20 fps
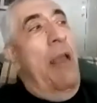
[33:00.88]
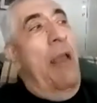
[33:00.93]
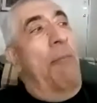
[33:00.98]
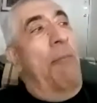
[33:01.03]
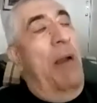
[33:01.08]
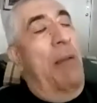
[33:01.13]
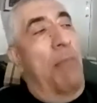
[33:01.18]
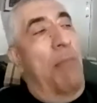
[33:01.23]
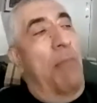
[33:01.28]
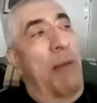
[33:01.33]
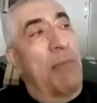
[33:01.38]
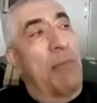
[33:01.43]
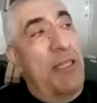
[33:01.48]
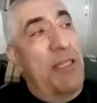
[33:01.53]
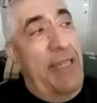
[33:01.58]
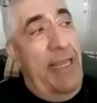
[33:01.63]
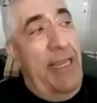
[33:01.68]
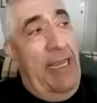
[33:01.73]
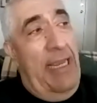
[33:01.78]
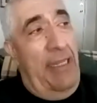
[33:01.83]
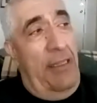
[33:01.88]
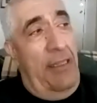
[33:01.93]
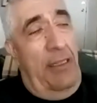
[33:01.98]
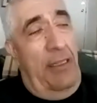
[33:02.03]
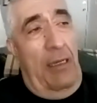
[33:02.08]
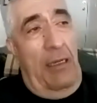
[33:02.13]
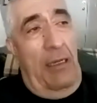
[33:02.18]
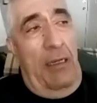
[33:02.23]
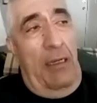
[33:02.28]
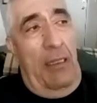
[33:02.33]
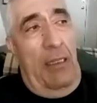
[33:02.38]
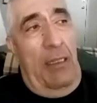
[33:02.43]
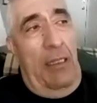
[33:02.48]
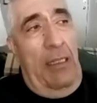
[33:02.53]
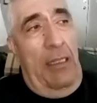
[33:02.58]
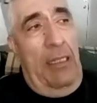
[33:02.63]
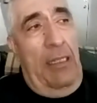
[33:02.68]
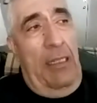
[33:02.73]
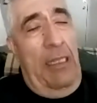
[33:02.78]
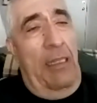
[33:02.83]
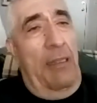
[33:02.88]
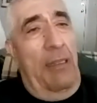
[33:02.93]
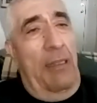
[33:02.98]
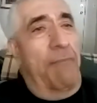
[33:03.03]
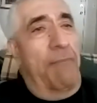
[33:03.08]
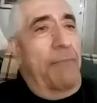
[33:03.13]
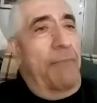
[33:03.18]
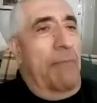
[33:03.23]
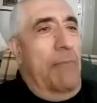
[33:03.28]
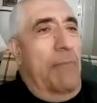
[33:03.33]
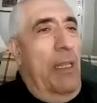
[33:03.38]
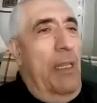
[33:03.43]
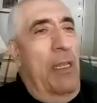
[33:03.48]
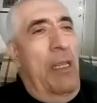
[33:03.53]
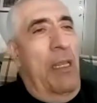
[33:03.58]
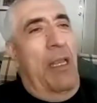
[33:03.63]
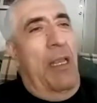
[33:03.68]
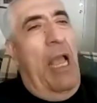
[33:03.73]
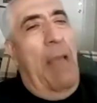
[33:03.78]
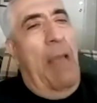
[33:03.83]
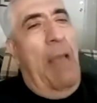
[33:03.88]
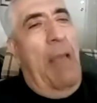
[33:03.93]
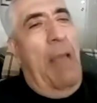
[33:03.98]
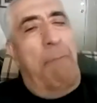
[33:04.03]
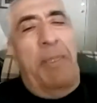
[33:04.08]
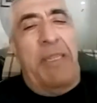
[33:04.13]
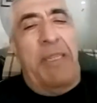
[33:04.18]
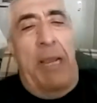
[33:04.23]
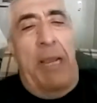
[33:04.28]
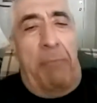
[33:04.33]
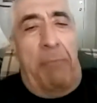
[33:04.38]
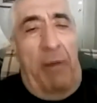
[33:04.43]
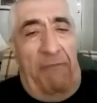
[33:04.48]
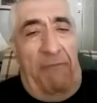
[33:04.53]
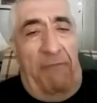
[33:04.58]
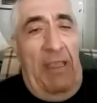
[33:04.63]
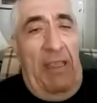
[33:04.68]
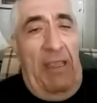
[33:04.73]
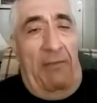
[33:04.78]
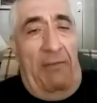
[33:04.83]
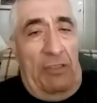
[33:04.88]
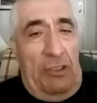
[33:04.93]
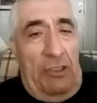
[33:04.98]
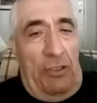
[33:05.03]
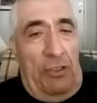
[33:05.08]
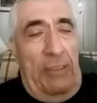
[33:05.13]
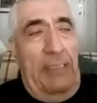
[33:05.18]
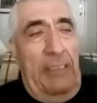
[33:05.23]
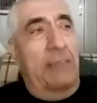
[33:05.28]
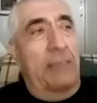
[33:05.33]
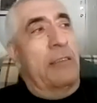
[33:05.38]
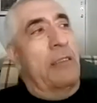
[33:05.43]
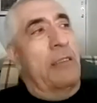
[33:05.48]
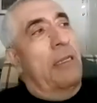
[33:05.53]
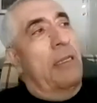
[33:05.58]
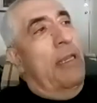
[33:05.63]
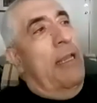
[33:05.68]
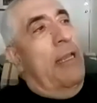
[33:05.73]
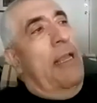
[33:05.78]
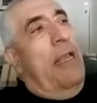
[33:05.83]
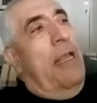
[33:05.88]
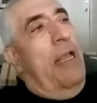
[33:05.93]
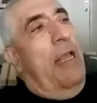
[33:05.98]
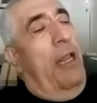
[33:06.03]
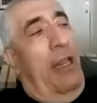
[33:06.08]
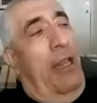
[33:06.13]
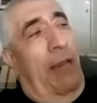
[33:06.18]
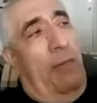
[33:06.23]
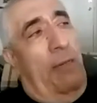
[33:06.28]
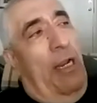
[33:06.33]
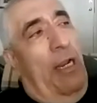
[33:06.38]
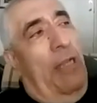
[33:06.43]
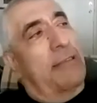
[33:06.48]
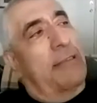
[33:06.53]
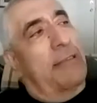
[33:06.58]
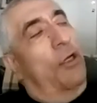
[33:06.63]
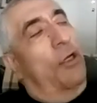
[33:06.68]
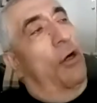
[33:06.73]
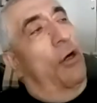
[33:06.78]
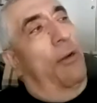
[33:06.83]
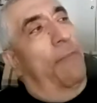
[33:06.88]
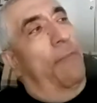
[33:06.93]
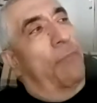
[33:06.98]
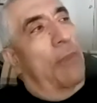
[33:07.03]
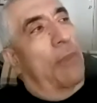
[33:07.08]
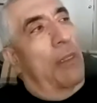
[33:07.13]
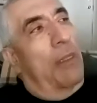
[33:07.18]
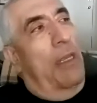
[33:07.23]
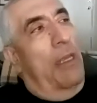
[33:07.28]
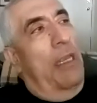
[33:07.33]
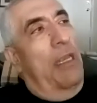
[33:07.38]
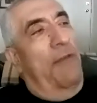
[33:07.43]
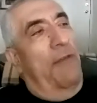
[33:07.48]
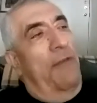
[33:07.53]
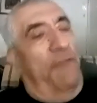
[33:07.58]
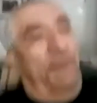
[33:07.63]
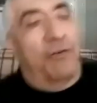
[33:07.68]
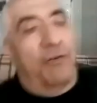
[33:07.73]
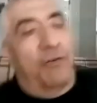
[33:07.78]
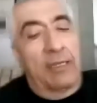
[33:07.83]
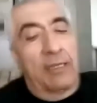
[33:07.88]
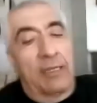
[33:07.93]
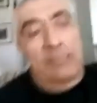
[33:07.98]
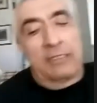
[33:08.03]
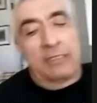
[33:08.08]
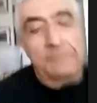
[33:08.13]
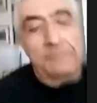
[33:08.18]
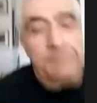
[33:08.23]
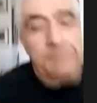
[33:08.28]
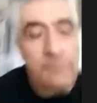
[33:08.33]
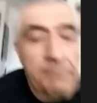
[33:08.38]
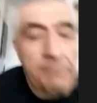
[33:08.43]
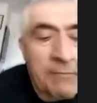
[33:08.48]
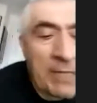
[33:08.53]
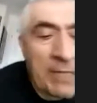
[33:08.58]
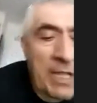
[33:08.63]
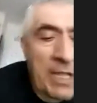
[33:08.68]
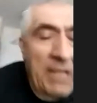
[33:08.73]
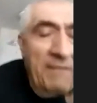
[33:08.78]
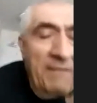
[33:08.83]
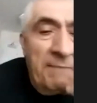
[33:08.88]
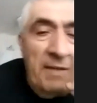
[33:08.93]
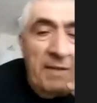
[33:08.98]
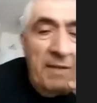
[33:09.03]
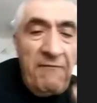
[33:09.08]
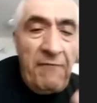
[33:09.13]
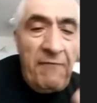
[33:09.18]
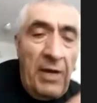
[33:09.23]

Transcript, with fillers: My mom and dad, a uh, bit above average, right? Lebanon. So if uh, if my